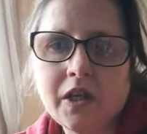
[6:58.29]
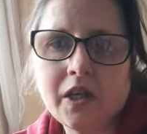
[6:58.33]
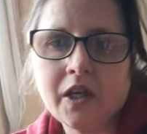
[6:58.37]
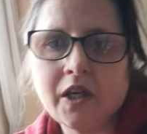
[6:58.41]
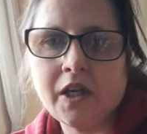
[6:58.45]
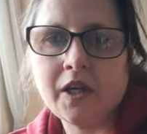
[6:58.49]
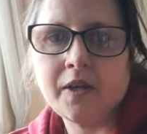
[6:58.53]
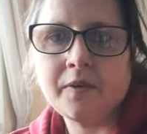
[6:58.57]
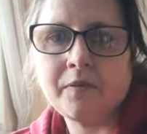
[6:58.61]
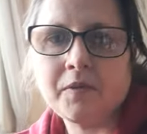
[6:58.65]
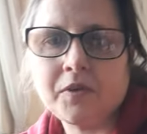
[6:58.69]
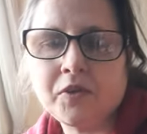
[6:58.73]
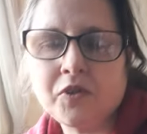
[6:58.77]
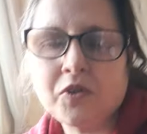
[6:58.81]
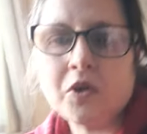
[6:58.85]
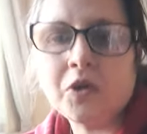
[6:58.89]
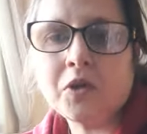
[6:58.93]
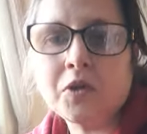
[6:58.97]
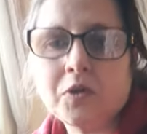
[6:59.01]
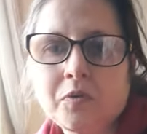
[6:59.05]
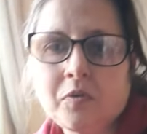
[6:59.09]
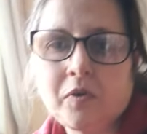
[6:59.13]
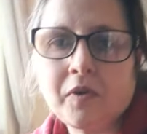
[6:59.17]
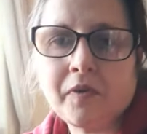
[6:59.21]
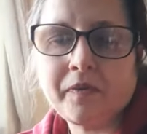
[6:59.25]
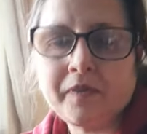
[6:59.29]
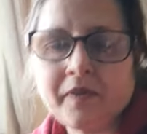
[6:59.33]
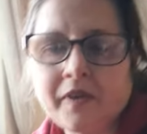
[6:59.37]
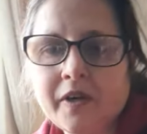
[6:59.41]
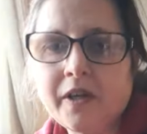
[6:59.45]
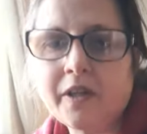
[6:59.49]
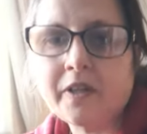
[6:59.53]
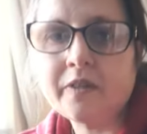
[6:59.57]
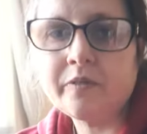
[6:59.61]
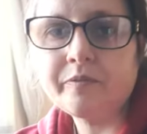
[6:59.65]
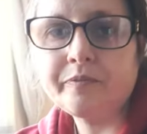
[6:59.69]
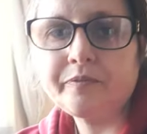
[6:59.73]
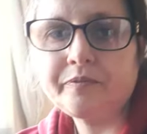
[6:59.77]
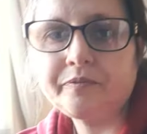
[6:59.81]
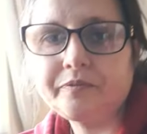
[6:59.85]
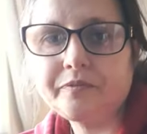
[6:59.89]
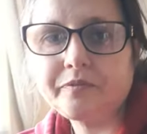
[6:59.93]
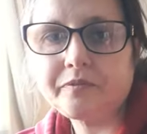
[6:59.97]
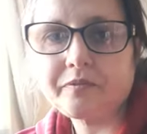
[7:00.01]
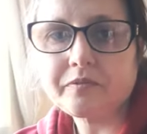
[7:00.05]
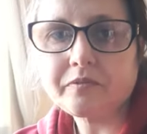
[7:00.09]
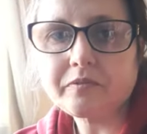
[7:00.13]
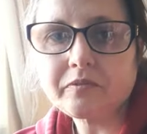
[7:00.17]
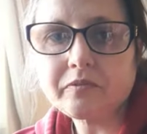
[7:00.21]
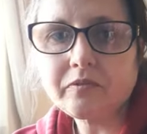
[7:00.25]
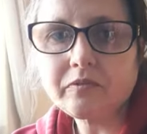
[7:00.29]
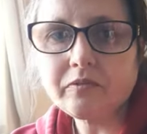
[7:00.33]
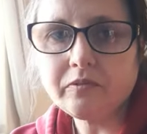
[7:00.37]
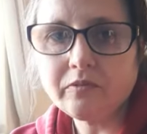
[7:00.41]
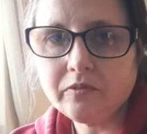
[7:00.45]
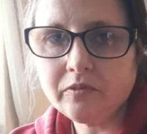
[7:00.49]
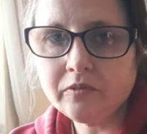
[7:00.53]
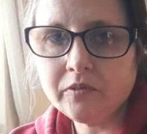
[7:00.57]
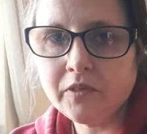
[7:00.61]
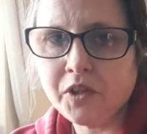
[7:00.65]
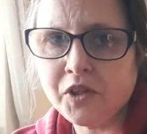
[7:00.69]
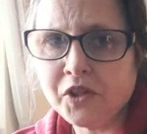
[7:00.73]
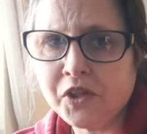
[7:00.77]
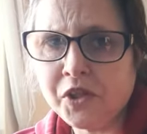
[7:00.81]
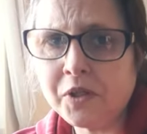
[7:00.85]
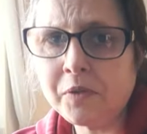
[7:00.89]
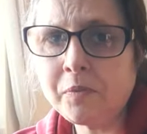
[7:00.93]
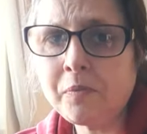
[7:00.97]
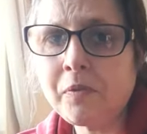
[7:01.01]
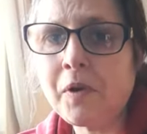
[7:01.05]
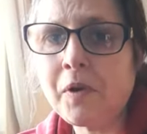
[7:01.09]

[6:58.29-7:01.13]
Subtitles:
A dog's with her. She's a